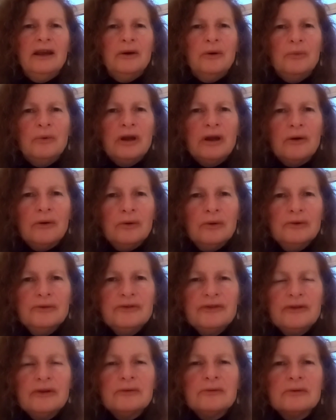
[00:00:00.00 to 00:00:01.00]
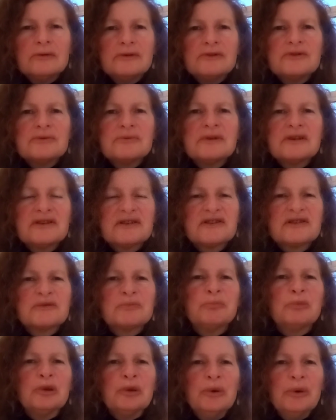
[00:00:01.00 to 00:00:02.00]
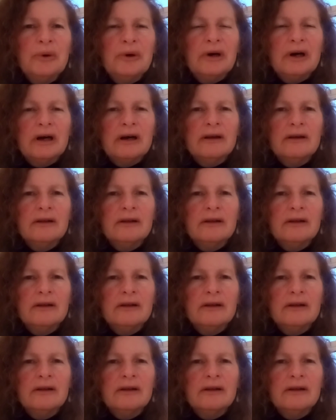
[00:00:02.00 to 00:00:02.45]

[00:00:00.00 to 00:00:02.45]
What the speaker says: We're also going to explore